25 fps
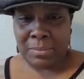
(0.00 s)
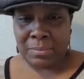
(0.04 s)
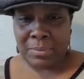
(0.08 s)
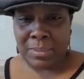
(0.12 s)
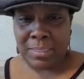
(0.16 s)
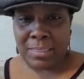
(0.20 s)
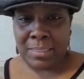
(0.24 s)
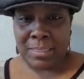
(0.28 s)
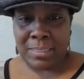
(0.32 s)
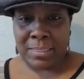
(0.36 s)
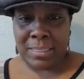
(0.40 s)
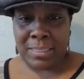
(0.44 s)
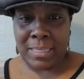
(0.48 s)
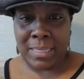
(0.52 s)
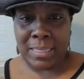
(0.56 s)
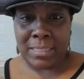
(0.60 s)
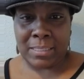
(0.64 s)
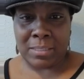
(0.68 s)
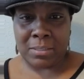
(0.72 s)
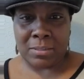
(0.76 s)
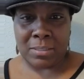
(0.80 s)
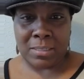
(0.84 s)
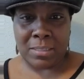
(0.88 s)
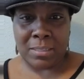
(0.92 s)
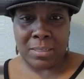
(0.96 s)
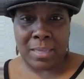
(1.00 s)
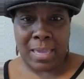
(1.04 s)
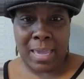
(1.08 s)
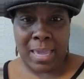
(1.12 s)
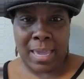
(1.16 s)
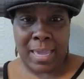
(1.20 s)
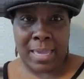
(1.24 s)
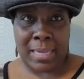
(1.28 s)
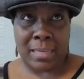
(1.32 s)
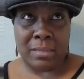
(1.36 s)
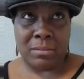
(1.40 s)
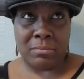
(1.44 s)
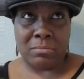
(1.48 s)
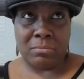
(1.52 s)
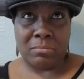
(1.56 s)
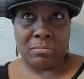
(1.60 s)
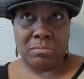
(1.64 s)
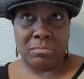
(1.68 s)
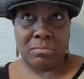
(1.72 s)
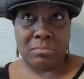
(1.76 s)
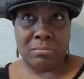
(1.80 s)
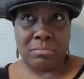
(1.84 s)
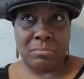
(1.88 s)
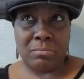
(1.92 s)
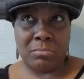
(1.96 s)
six or eight,
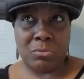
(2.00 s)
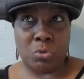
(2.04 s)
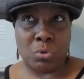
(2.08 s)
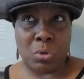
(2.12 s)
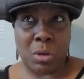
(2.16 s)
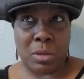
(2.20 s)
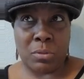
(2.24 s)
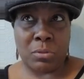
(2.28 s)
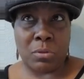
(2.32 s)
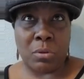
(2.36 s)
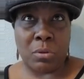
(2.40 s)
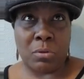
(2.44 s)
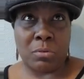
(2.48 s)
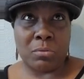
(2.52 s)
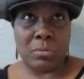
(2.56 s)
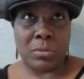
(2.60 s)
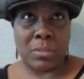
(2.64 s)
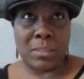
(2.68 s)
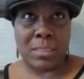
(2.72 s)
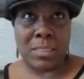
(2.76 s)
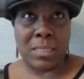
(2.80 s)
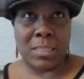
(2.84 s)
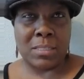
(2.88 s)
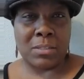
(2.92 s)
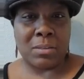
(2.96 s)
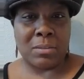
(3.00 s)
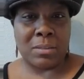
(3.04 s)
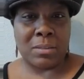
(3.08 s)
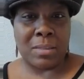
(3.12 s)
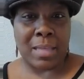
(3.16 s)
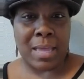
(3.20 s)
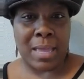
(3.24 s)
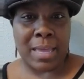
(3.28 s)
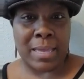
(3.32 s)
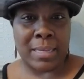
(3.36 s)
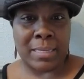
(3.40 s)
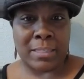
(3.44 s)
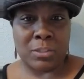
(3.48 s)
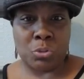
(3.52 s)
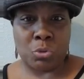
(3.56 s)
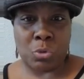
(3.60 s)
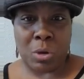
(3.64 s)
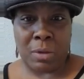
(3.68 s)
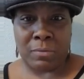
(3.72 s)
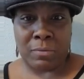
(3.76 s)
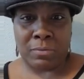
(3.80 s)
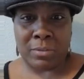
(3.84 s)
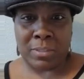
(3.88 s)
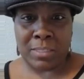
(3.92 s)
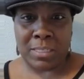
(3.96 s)
no, 6 or 9
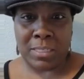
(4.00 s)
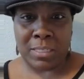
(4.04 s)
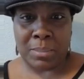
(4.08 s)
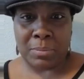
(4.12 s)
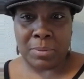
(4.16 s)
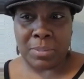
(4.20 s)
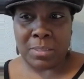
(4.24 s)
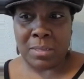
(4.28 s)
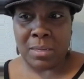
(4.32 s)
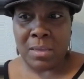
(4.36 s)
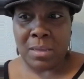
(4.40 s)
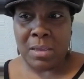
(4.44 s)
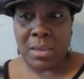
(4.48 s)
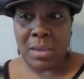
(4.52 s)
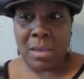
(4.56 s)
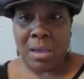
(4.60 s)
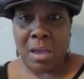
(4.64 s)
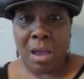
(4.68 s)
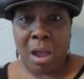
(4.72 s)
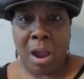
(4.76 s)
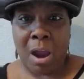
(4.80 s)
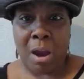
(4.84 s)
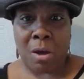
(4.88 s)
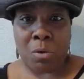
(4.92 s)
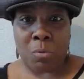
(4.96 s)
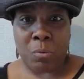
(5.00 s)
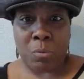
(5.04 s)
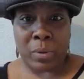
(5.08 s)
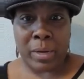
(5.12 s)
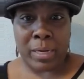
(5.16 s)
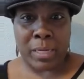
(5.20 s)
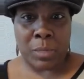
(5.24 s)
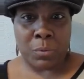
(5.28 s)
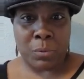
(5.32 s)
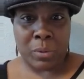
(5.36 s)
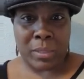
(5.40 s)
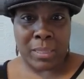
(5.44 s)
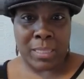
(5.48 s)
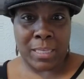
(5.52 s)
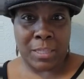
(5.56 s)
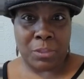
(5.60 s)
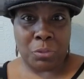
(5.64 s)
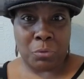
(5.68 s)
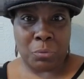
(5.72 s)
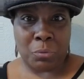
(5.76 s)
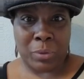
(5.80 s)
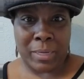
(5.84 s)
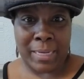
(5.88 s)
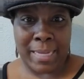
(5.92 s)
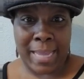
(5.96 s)
travel tips already within
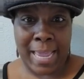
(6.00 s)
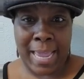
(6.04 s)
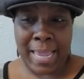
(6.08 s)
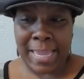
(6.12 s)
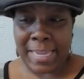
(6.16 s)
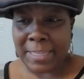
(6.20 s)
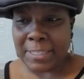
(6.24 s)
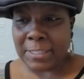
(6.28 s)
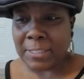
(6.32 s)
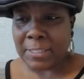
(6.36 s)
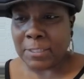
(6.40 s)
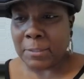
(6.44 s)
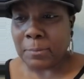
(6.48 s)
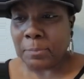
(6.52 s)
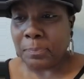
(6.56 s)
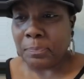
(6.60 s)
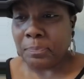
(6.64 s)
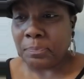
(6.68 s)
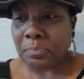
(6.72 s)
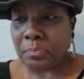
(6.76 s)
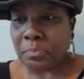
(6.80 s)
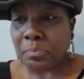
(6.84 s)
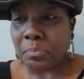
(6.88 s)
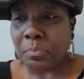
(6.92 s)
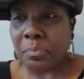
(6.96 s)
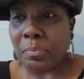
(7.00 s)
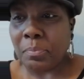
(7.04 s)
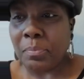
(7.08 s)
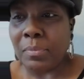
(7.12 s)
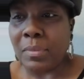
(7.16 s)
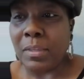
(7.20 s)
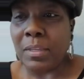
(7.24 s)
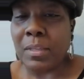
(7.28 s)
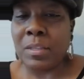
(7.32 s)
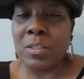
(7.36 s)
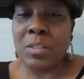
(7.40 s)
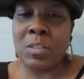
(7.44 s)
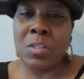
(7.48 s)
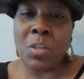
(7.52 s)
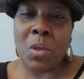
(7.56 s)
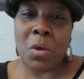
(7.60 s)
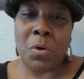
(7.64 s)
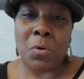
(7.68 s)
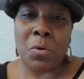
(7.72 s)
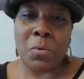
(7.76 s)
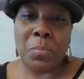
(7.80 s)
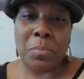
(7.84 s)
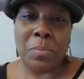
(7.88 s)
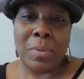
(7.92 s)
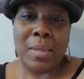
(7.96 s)
3 days.
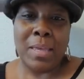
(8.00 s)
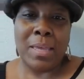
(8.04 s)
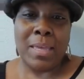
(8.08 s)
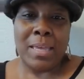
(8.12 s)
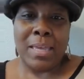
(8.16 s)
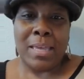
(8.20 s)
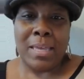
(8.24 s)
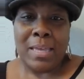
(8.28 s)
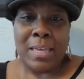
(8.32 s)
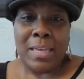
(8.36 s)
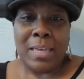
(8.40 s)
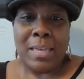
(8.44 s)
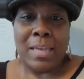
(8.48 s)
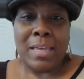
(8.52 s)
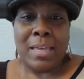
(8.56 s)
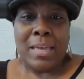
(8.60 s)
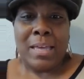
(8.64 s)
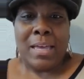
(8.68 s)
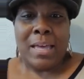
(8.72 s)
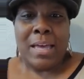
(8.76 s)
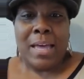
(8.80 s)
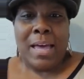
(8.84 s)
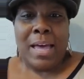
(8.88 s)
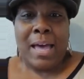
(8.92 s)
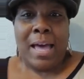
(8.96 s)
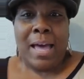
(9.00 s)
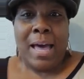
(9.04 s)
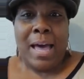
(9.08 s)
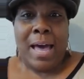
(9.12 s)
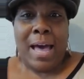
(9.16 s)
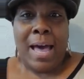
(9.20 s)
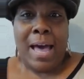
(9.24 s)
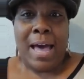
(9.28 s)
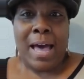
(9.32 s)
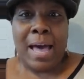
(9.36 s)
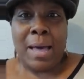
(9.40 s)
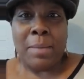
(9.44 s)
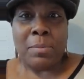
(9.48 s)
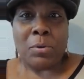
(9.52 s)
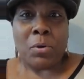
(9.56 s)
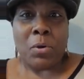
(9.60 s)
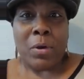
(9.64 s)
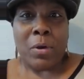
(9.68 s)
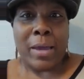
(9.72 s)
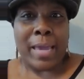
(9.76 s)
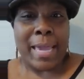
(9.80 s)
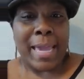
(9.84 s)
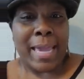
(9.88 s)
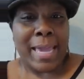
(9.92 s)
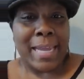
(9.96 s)
So, go
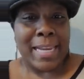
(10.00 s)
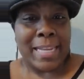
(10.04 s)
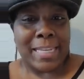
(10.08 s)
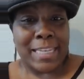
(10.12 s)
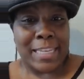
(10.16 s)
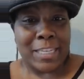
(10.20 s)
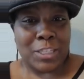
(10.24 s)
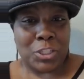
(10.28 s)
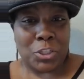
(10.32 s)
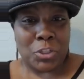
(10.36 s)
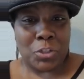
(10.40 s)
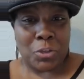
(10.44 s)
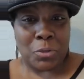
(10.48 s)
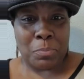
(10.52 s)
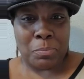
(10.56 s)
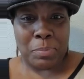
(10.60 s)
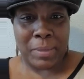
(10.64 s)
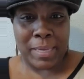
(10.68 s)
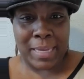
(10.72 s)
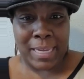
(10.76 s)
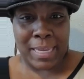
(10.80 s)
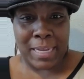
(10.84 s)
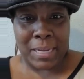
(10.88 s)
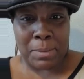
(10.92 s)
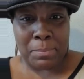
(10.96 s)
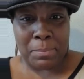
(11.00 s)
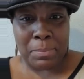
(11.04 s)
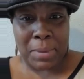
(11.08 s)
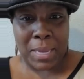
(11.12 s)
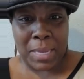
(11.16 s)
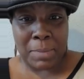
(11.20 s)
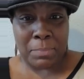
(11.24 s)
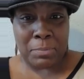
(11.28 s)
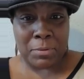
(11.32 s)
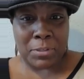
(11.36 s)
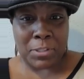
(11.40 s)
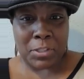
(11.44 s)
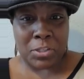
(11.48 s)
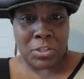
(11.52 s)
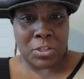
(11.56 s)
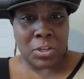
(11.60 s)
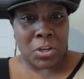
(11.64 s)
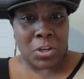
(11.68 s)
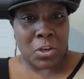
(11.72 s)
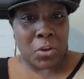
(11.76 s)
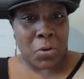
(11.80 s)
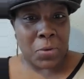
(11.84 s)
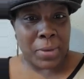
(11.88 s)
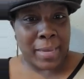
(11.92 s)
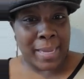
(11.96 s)
ahead and get your pen and paper so you can
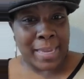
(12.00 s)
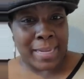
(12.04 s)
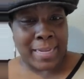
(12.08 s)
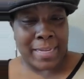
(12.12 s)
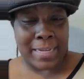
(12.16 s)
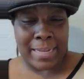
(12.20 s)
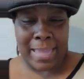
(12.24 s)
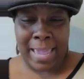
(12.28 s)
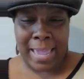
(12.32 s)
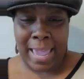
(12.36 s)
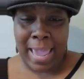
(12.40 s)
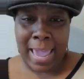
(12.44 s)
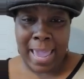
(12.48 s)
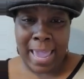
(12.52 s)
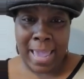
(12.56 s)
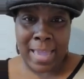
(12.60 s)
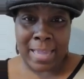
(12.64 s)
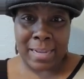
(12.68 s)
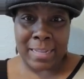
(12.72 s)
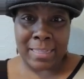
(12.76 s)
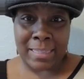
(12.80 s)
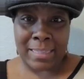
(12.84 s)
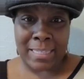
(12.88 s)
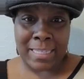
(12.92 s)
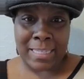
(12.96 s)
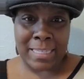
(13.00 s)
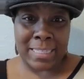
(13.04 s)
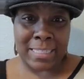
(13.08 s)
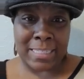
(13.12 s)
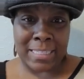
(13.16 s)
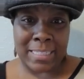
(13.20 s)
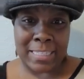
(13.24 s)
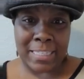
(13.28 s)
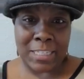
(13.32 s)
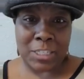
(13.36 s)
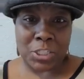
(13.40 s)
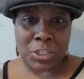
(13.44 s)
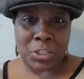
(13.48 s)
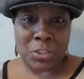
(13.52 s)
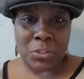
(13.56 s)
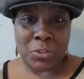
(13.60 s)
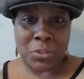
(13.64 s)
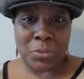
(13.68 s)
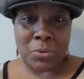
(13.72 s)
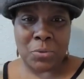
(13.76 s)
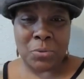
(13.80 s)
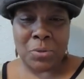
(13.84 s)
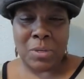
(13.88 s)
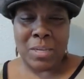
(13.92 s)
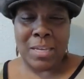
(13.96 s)
go ahead and add these
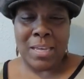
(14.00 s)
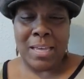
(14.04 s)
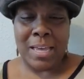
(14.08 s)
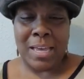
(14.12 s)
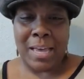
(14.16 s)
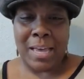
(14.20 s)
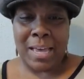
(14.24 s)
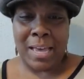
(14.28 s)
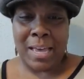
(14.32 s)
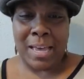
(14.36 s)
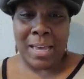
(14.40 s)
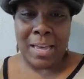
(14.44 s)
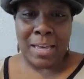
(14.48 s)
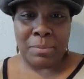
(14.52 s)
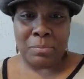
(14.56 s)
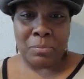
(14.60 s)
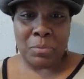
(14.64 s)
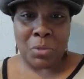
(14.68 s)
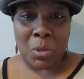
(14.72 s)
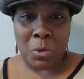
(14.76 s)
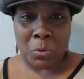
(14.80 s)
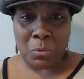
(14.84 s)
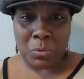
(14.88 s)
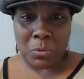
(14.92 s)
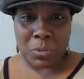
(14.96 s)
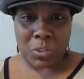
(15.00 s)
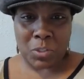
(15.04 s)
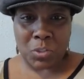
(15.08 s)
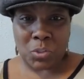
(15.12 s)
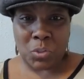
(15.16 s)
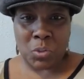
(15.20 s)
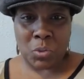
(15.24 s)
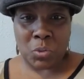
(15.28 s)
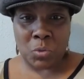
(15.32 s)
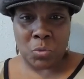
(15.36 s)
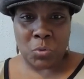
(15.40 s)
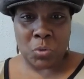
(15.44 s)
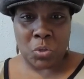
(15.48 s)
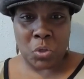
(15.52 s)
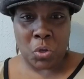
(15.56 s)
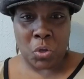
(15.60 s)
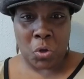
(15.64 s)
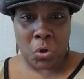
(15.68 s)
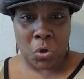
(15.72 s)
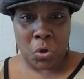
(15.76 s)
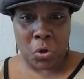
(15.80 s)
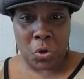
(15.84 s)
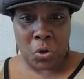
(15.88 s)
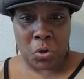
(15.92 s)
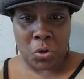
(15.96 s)
additional notes to
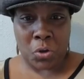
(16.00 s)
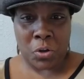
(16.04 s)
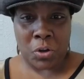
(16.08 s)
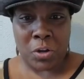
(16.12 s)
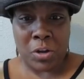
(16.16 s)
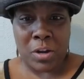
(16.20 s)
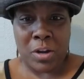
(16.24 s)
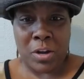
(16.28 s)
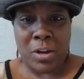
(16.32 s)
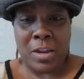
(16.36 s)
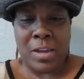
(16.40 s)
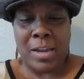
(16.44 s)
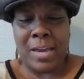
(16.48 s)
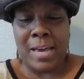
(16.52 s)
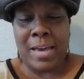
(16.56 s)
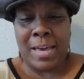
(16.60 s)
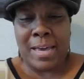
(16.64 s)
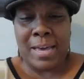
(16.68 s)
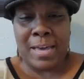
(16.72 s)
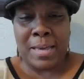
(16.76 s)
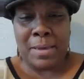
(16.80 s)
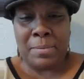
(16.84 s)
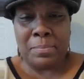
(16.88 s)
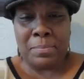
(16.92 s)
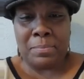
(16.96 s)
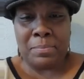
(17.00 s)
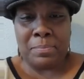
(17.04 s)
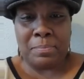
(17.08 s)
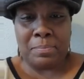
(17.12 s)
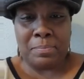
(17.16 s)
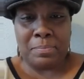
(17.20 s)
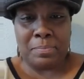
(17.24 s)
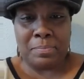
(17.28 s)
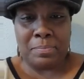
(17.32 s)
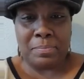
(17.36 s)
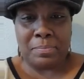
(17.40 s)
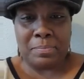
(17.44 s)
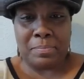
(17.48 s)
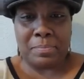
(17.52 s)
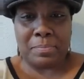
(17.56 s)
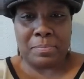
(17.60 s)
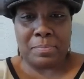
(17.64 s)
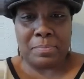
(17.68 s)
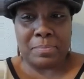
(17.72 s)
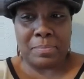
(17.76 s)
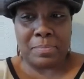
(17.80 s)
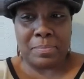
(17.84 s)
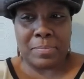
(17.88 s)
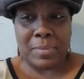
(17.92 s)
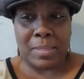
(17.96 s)
your. Um,
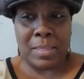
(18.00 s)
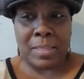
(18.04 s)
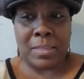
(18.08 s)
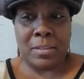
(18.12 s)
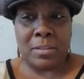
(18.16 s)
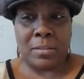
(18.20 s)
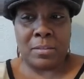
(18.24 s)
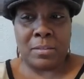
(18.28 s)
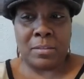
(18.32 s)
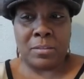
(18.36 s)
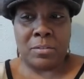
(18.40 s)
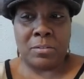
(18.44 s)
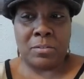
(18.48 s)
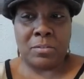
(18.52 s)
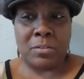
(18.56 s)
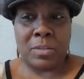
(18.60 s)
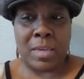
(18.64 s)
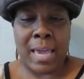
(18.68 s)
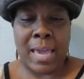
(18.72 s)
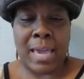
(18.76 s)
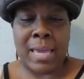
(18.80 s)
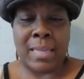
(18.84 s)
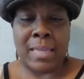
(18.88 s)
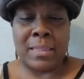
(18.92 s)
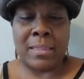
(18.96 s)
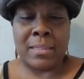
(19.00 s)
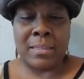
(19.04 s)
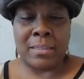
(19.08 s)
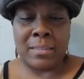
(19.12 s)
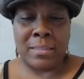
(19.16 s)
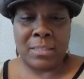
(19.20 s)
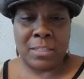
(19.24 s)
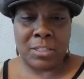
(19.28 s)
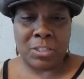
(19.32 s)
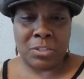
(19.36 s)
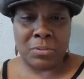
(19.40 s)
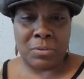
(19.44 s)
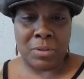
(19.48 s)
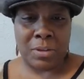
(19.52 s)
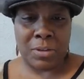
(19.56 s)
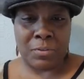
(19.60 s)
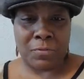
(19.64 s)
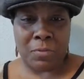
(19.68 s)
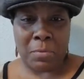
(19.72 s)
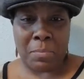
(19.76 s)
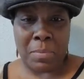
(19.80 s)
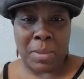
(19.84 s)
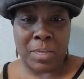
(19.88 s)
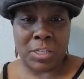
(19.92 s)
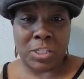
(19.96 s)
you can add the additional
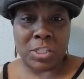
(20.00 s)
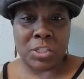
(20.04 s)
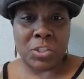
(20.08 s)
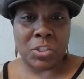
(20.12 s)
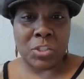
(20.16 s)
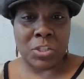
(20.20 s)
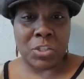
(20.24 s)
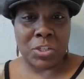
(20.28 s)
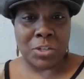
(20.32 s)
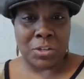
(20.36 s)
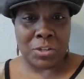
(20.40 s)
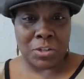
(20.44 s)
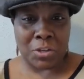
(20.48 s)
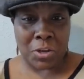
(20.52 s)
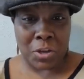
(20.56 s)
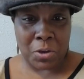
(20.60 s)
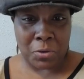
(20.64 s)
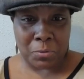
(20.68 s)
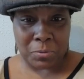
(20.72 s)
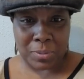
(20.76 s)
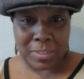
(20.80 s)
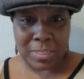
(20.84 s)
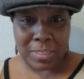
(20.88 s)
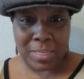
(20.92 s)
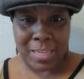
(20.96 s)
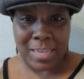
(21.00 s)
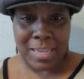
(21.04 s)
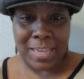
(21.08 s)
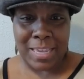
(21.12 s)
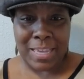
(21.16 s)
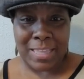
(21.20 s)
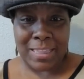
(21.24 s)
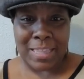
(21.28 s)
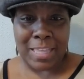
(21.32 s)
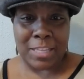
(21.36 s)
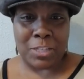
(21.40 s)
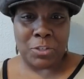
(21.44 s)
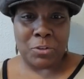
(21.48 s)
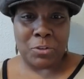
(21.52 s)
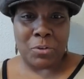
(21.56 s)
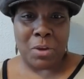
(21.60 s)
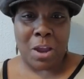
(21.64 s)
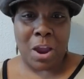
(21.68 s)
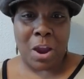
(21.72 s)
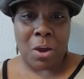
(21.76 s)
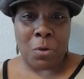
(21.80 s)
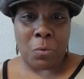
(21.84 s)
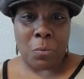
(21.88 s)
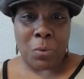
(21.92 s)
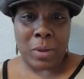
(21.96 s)
information to your notes that you
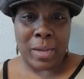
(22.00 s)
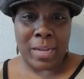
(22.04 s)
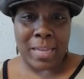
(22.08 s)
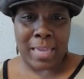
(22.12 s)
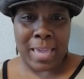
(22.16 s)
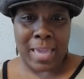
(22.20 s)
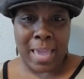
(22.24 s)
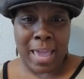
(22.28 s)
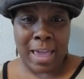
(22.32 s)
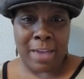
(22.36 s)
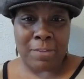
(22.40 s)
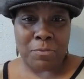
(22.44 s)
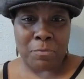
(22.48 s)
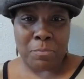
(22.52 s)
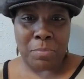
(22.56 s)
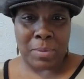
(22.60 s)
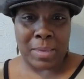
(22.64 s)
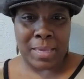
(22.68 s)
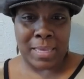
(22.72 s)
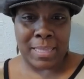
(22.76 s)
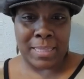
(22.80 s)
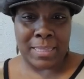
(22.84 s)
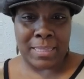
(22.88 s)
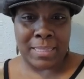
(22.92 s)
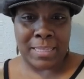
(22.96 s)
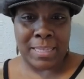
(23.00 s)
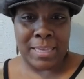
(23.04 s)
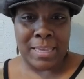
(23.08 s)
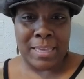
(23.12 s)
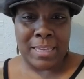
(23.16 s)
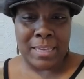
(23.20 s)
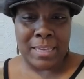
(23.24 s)
already have been